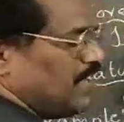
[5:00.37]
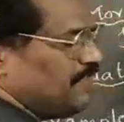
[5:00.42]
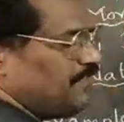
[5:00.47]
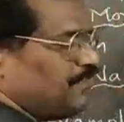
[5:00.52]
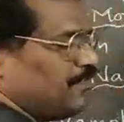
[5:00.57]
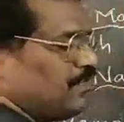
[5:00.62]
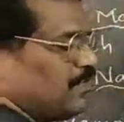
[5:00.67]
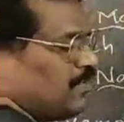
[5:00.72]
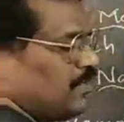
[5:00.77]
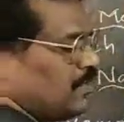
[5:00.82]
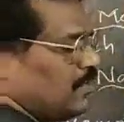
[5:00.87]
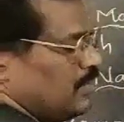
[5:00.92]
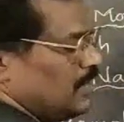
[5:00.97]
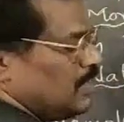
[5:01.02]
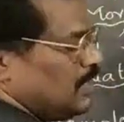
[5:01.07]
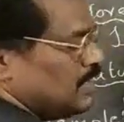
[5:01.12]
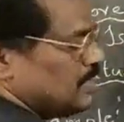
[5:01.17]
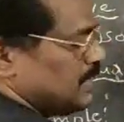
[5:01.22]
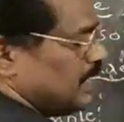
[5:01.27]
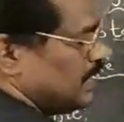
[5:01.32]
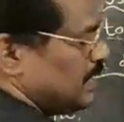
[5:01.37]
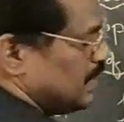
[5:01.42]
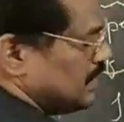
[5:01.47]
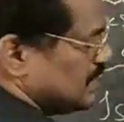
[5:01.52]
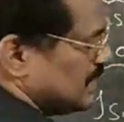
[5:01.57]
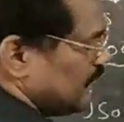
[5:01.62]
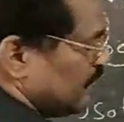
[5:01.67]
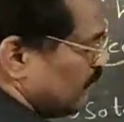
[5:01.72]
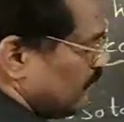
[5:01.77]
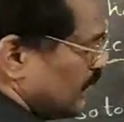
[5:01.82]
by 4.
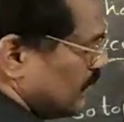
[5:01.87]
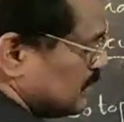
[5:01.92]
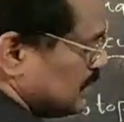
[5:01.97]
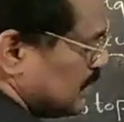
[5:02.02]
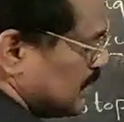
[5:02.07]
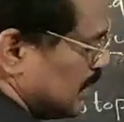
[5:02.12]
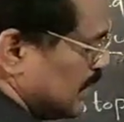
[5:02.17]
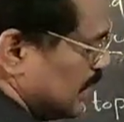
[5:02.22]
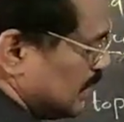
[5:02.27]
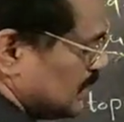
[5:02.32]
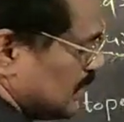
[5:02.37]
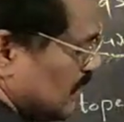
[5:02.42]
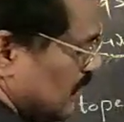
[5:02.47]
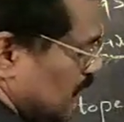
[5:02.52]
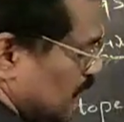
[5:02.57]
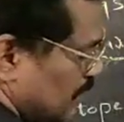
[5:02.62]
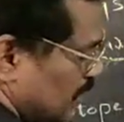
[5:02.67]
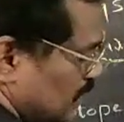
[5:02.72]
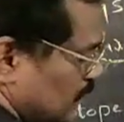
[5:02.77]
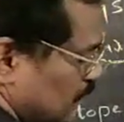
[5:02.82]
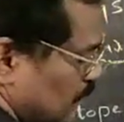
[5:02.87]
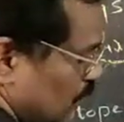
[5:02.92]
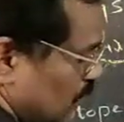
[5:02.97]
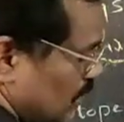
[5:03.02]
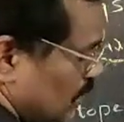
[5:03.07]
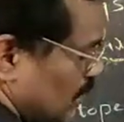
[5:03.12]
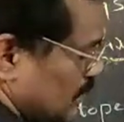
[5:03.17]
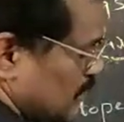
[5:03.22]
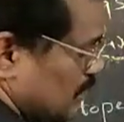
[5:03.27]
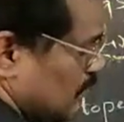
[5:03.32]
37 1 37 plus
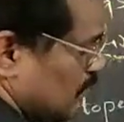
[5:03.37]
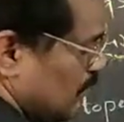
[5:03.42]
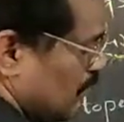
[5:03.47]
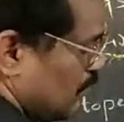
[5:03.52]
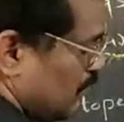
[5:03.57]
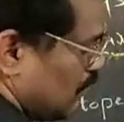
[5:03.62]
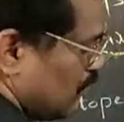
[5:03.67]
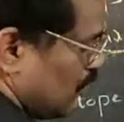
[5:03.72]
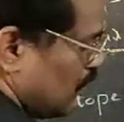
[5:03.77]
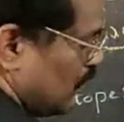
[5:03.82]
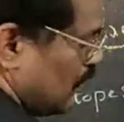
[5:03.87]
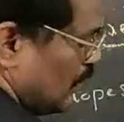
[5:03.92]
4, that is equal to